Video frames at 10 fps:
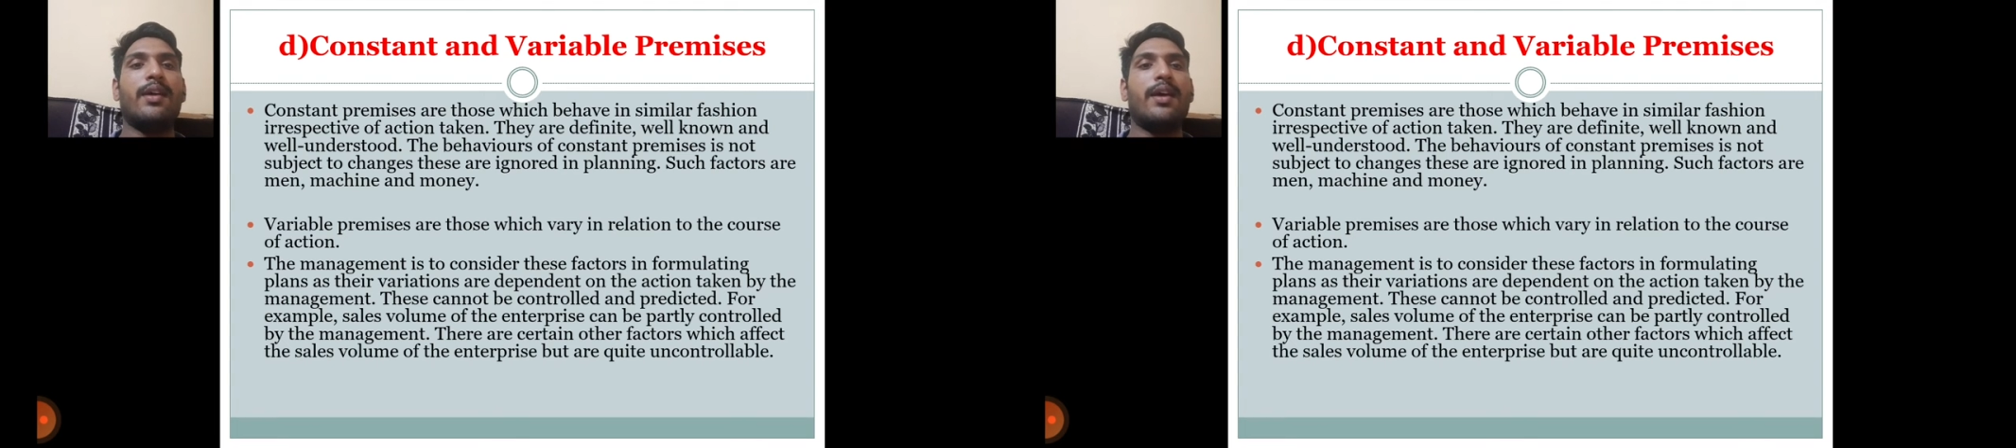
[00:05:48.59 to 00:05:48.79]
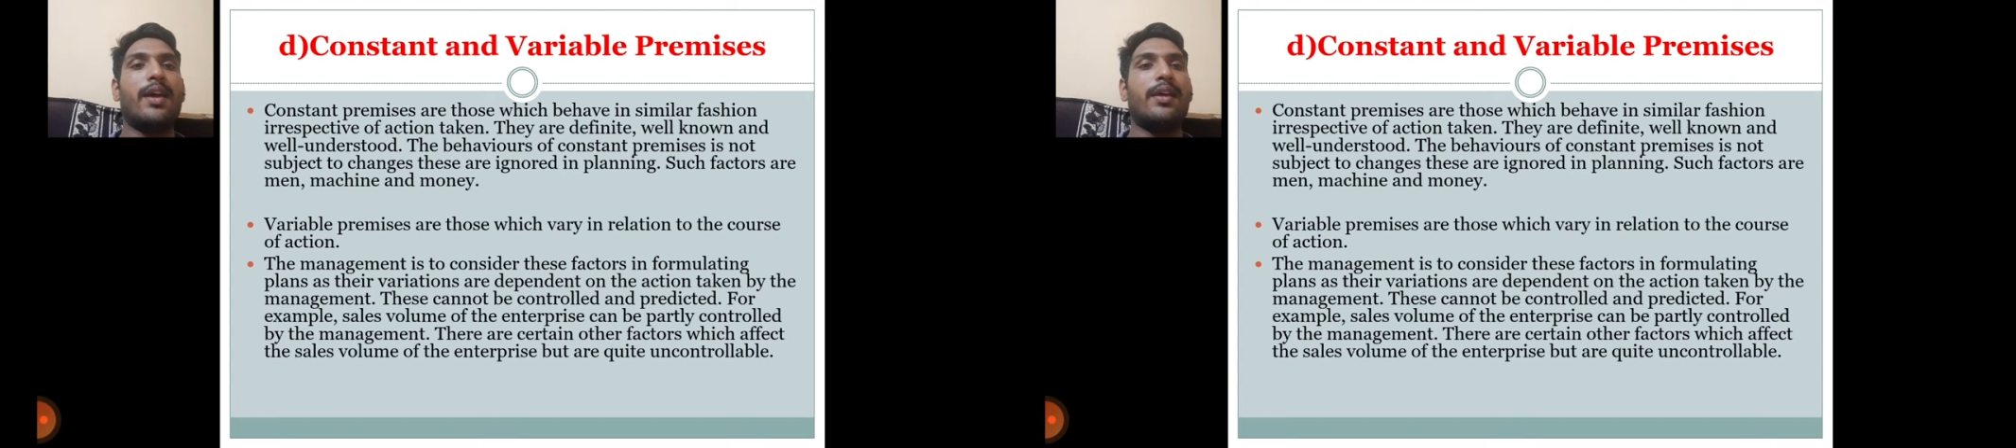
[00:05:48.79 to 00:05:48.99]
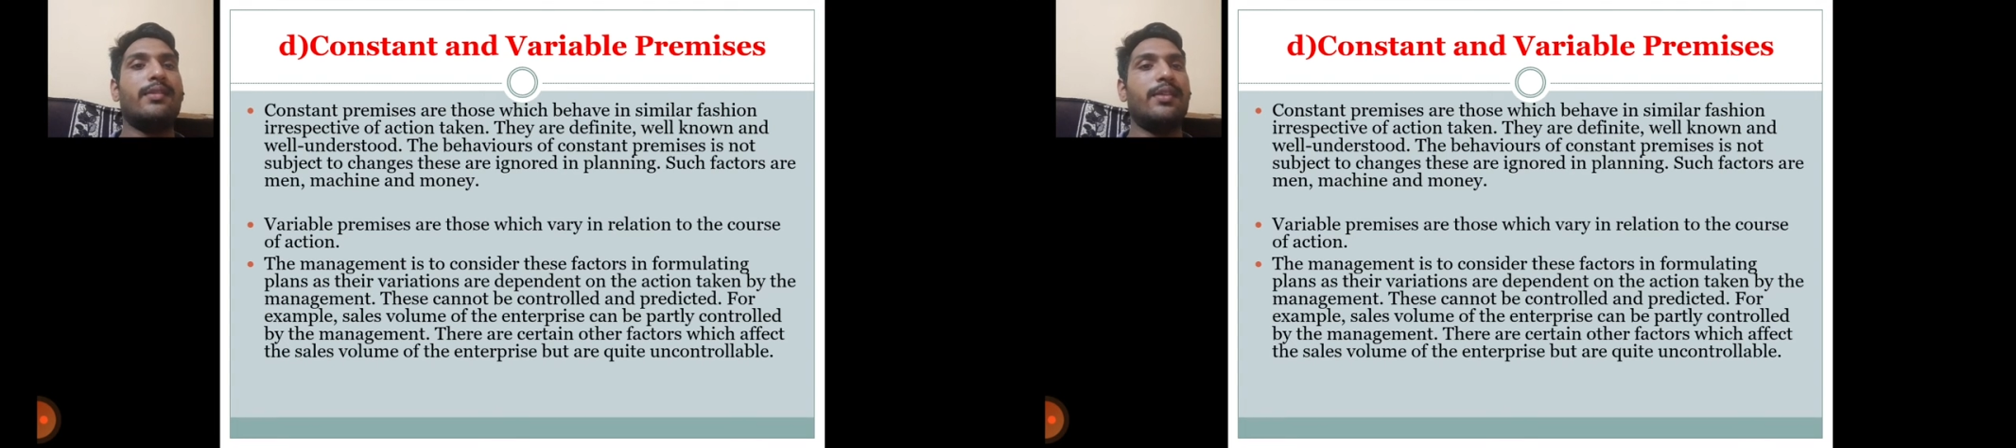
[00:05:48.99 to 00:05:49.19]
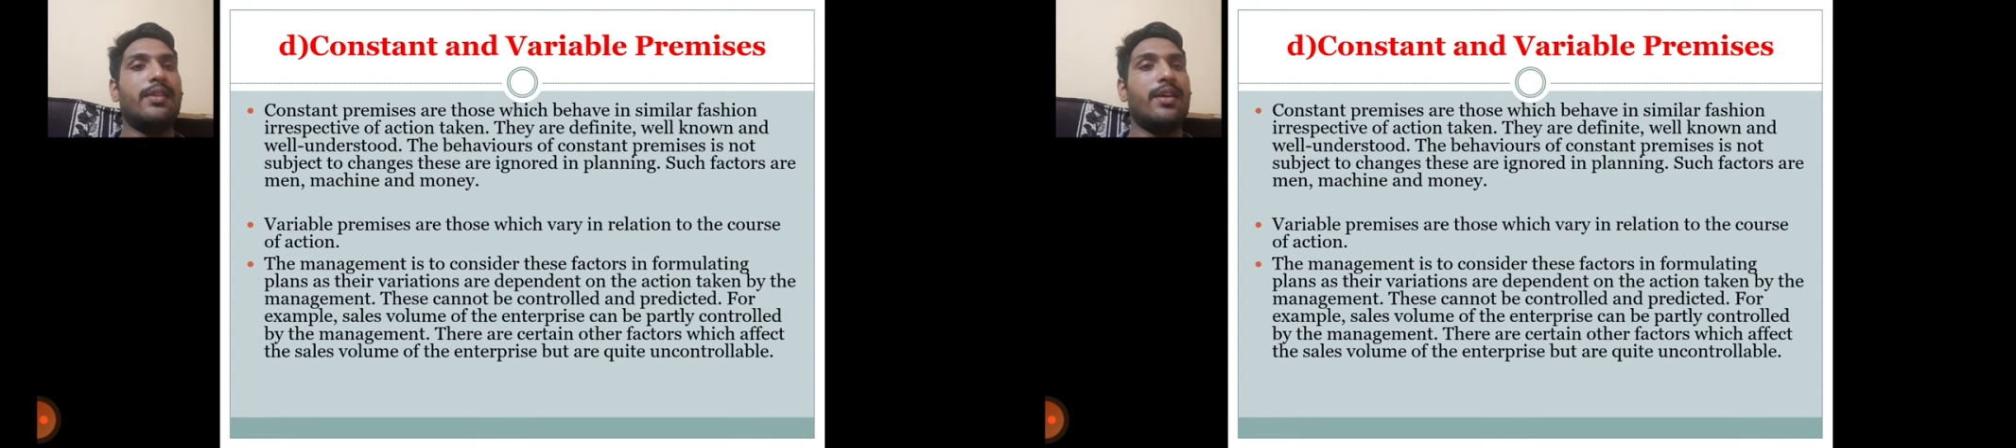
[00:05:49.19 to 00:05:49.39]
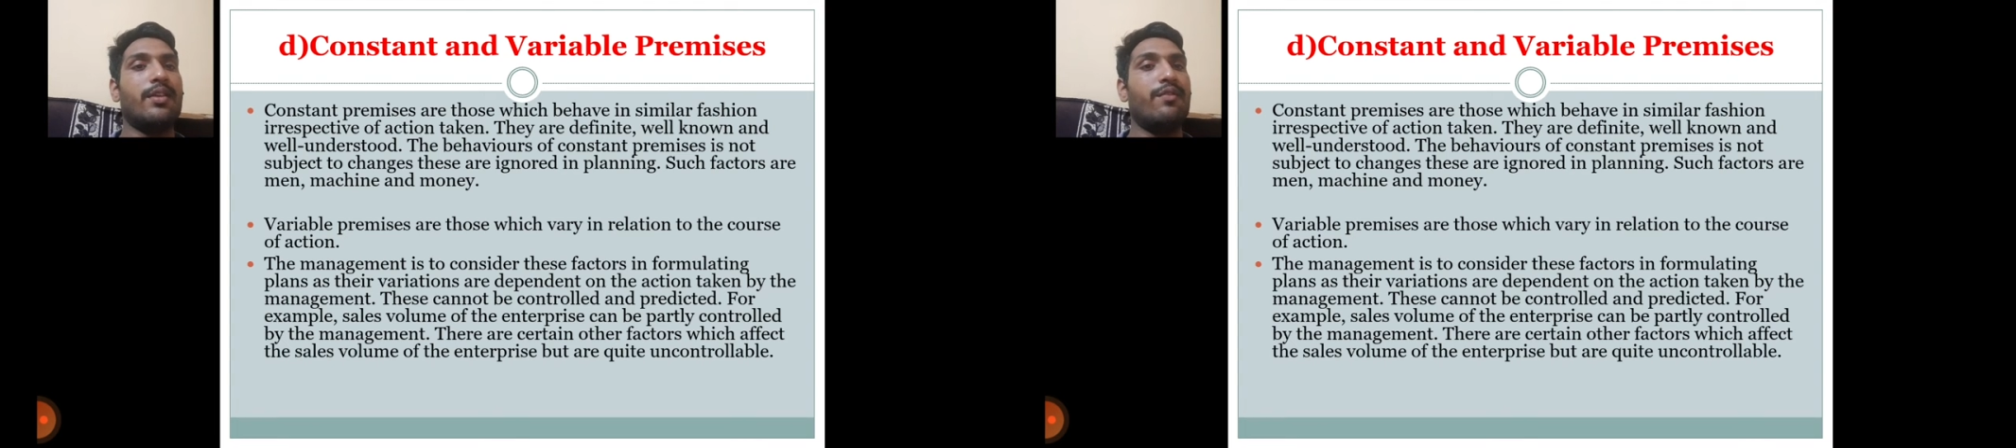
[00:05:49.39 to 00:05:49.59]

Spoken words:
as their